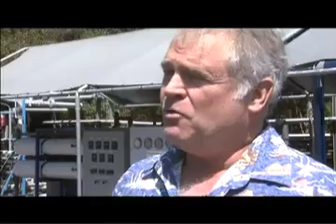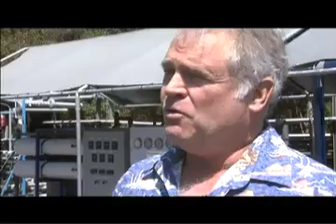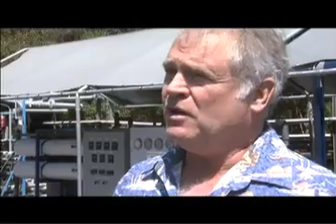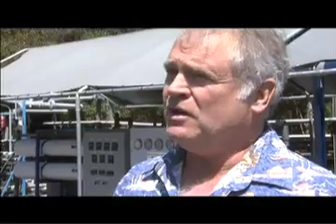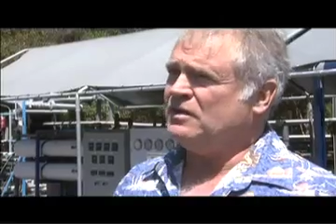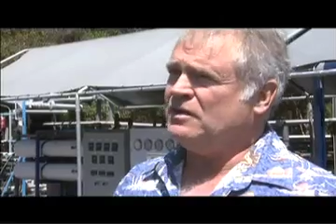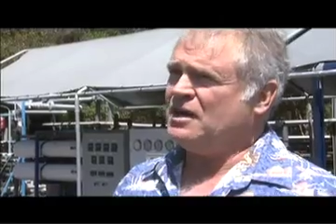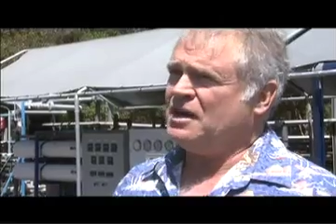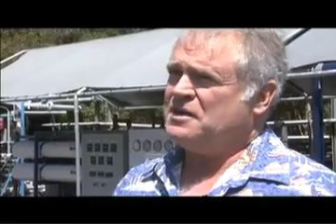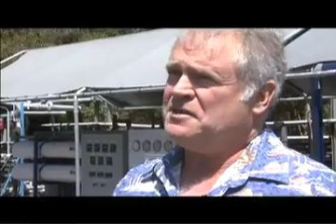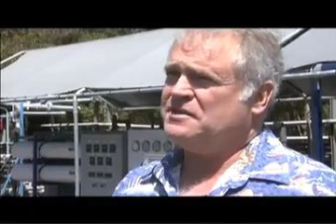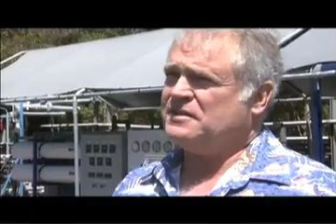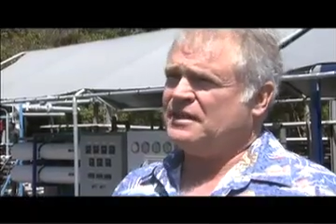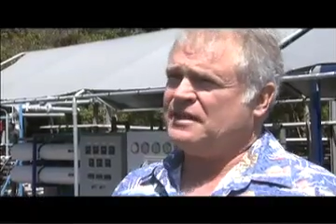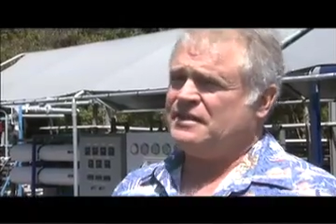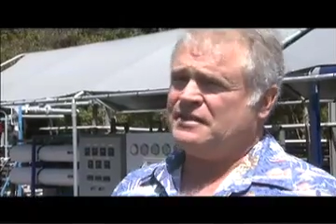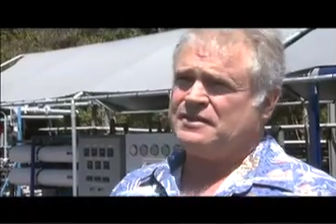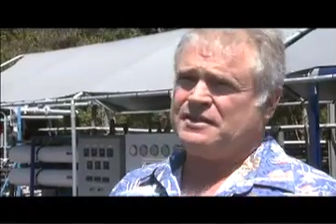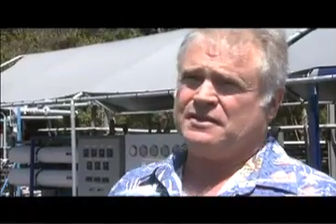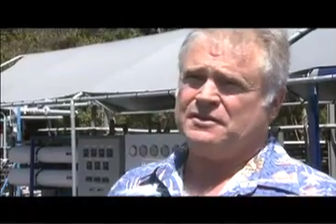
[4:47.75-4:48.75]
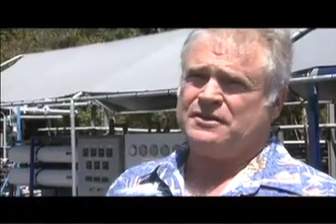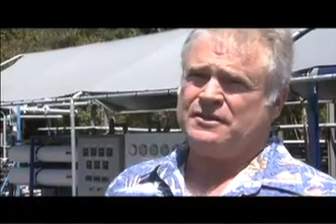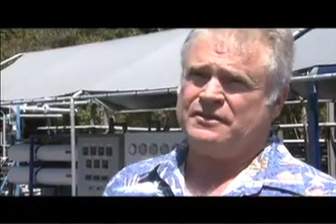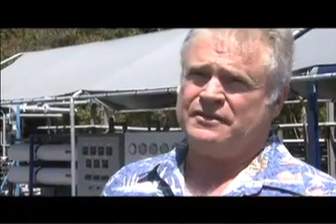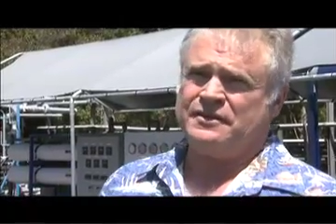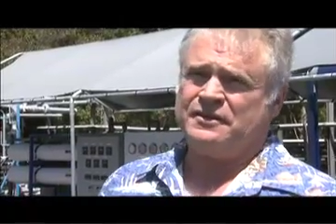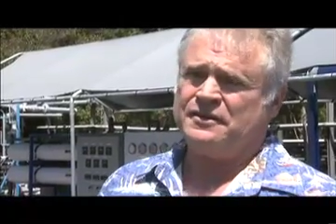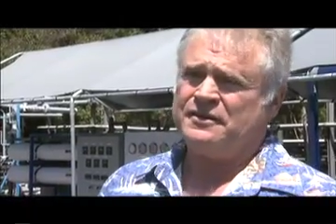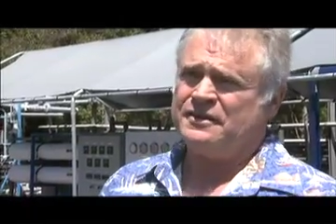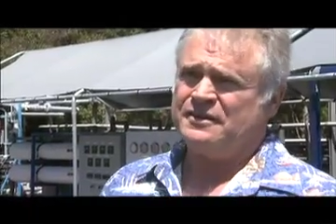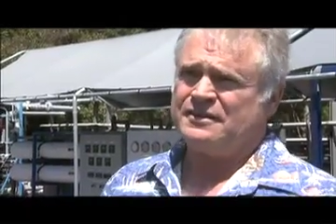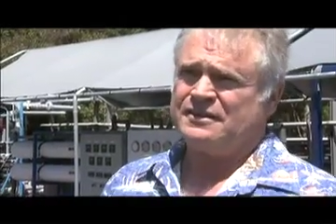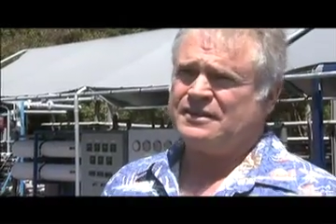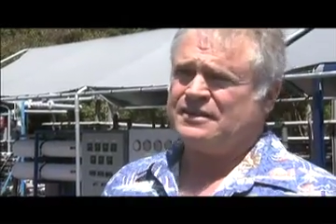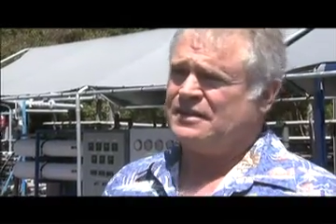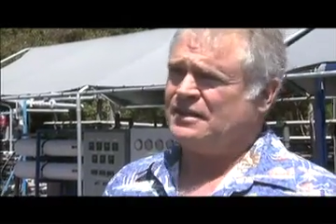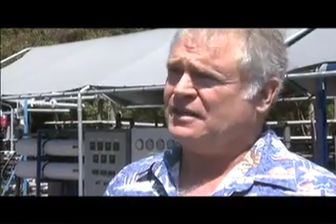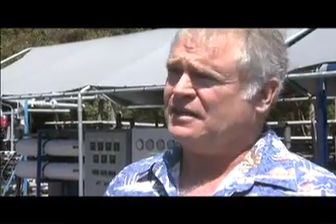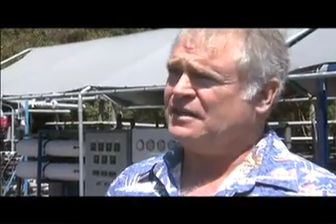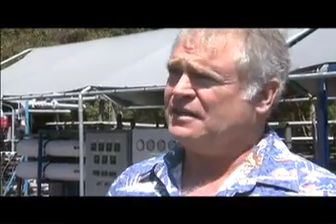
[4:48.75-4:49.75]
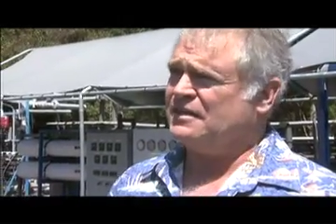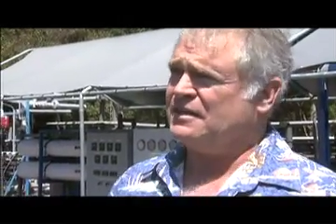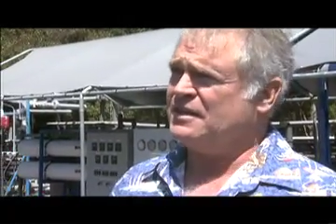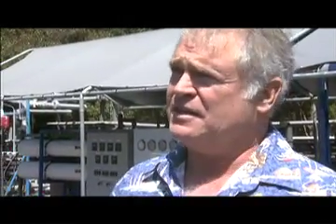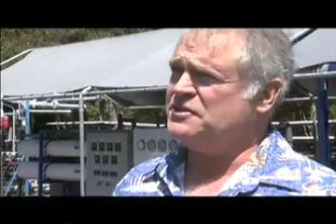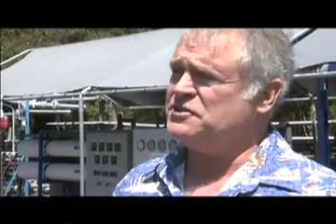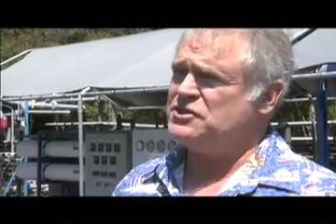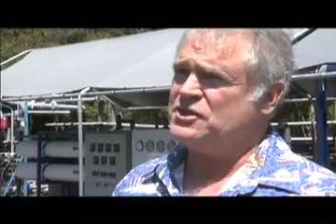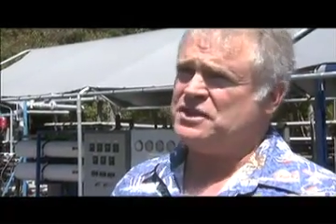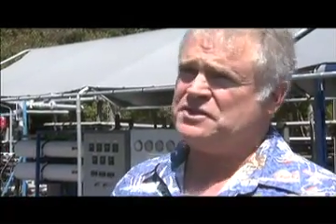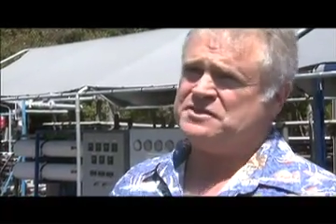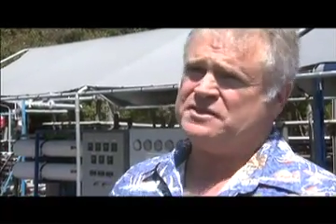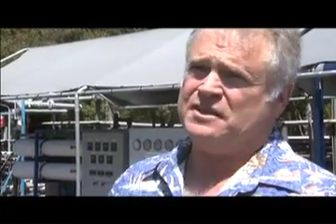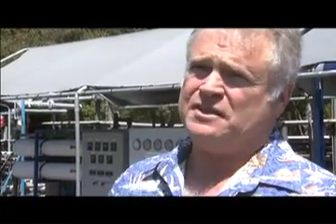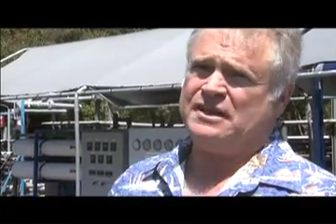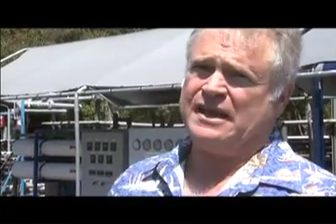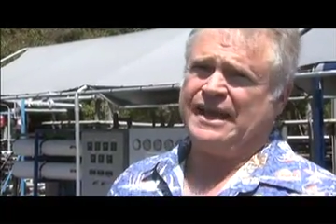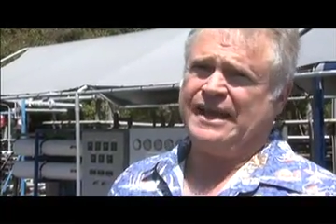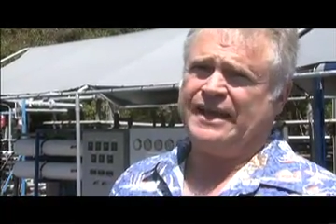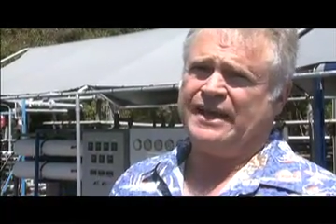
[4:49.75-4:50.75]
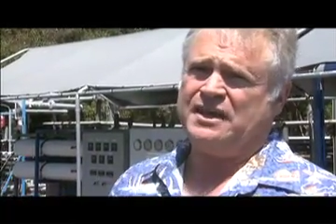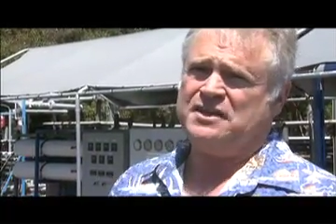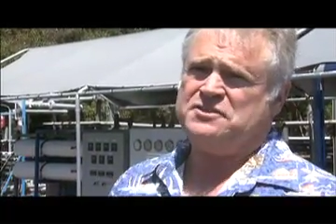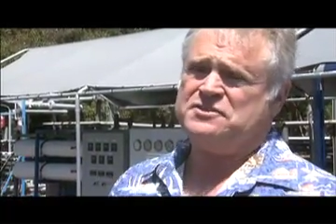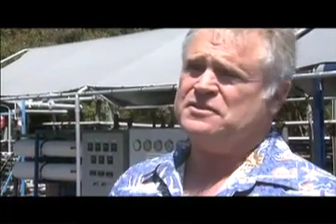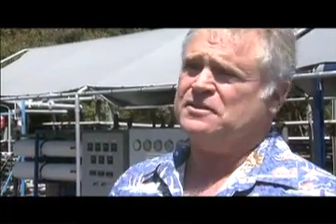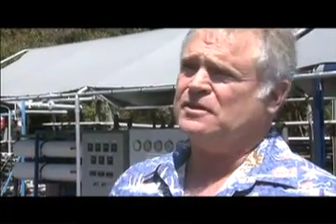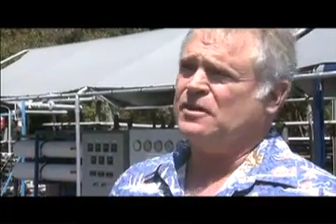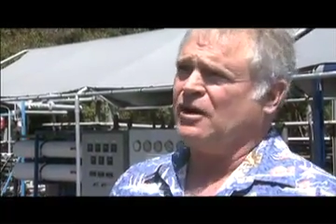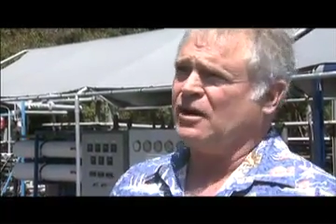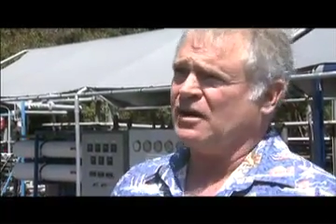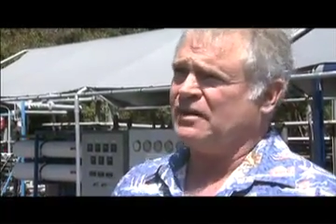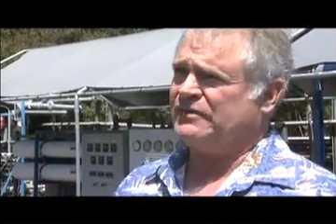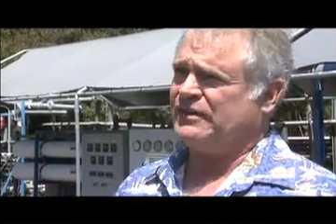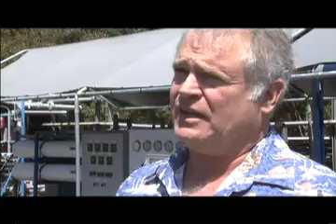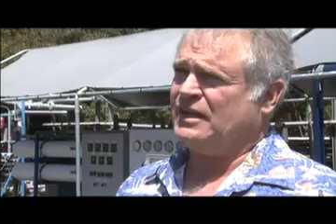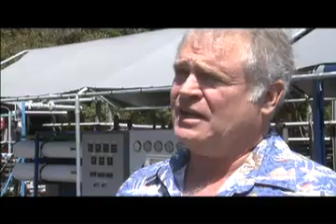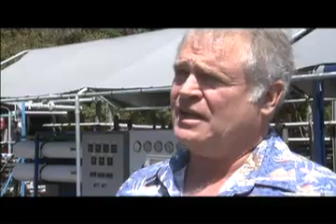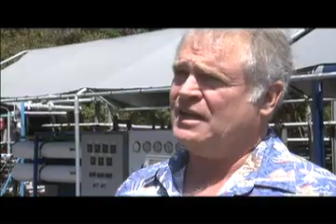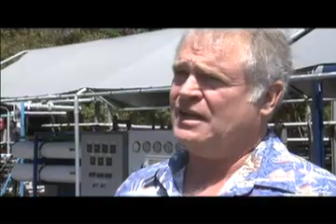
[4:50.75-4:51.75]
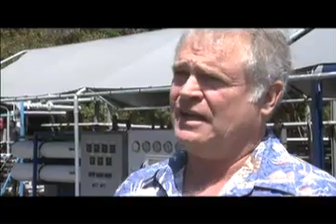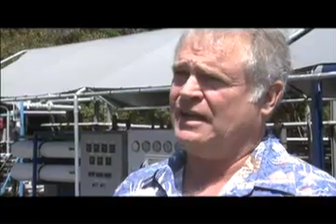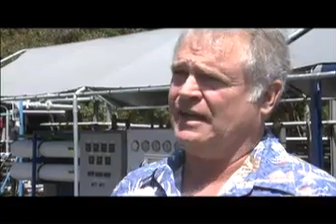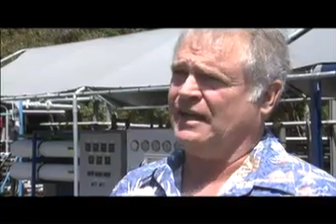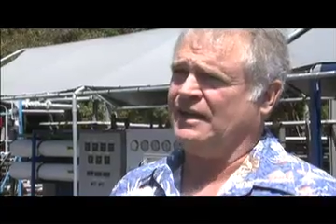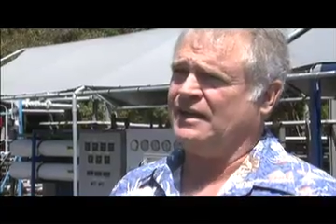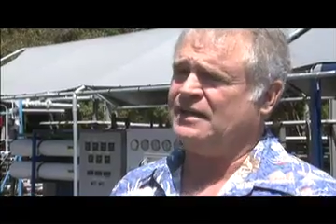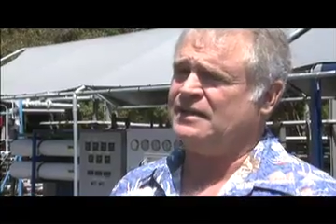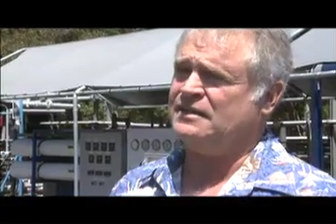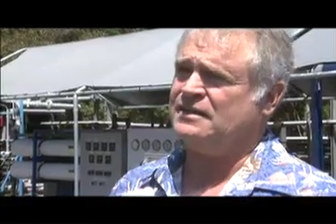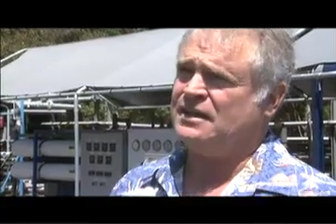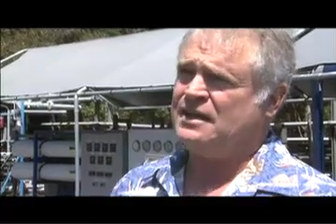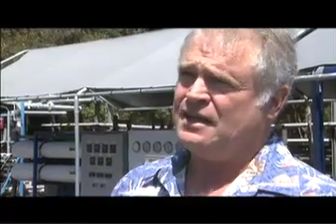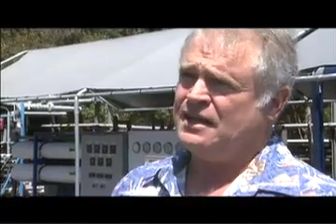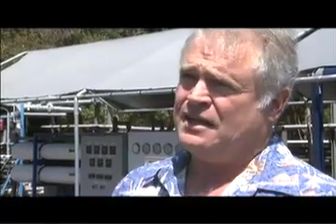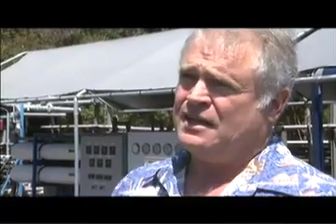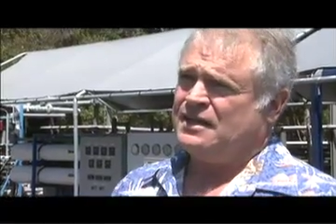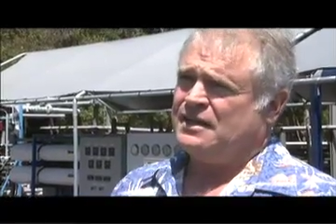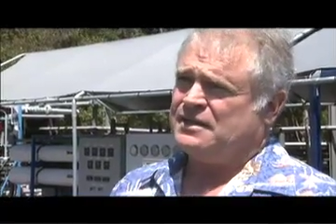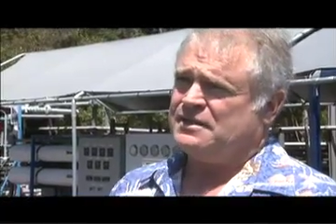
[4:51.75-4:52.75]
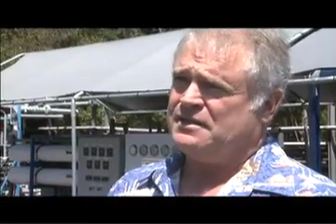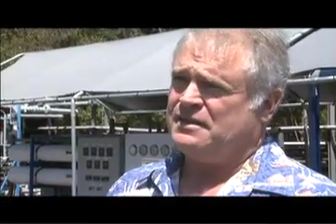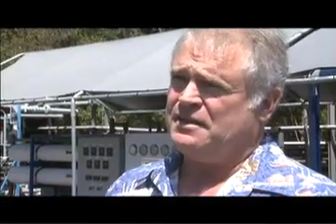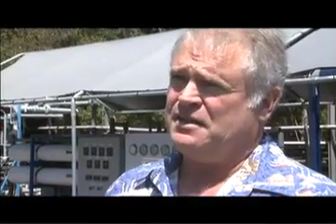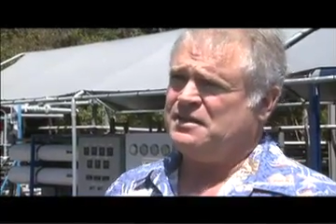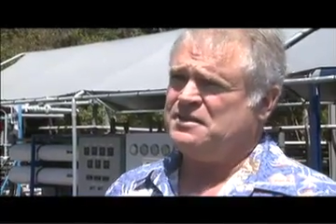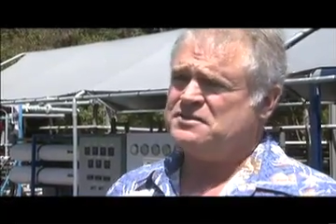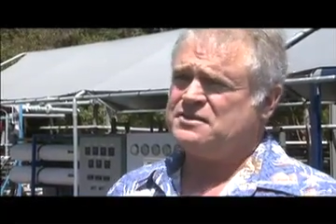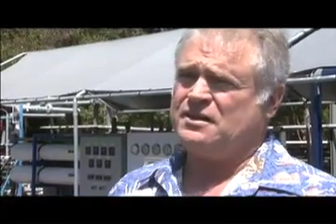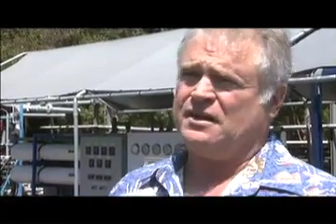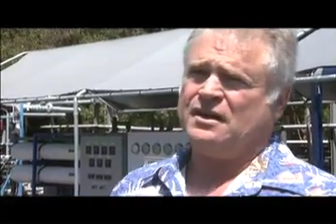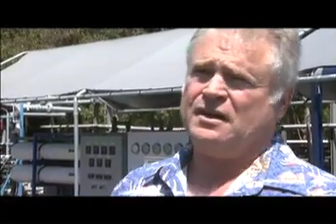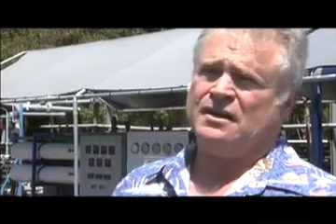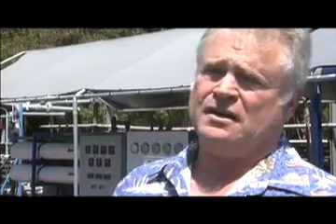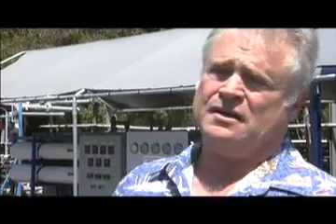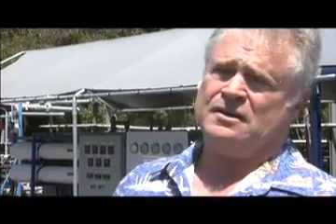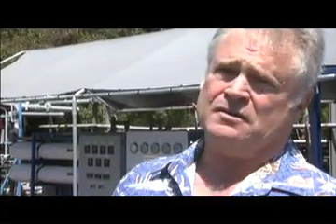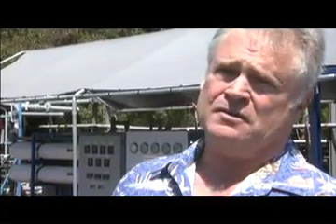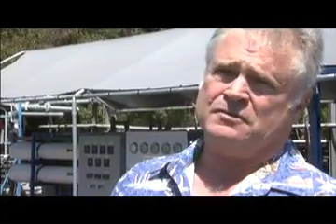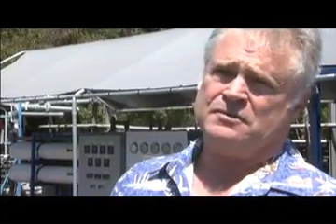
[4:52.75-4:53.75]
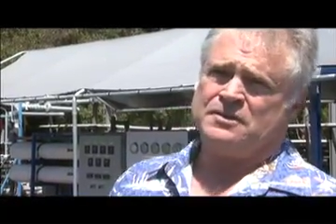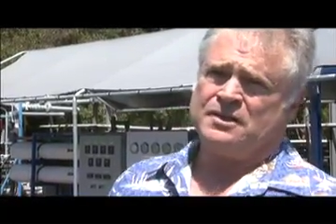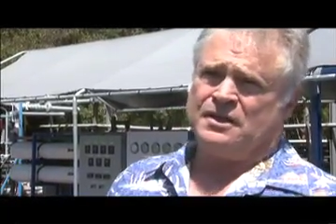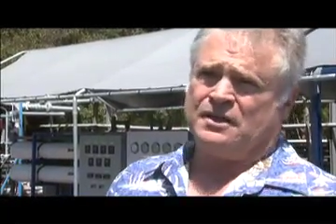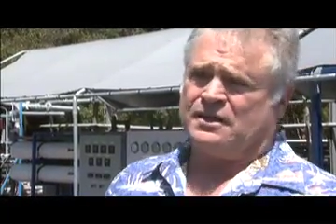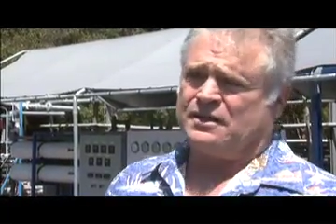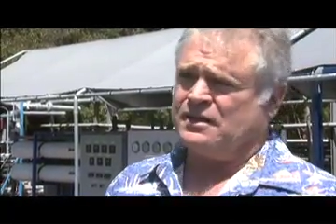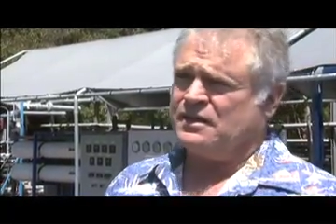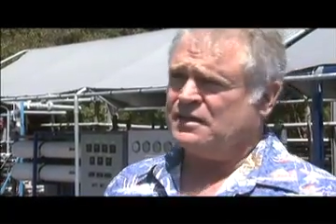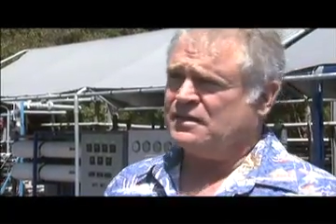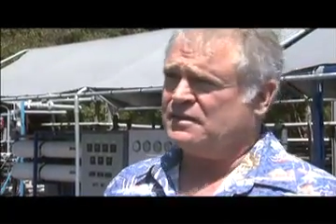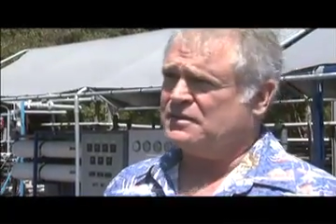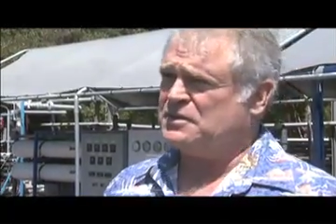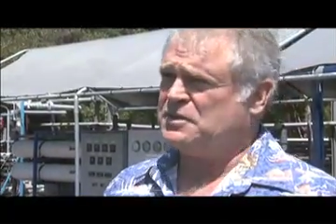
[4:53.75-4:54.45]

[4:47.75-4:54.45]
Well, largely they're uh, ingesting eggs and larvae, and these are uh,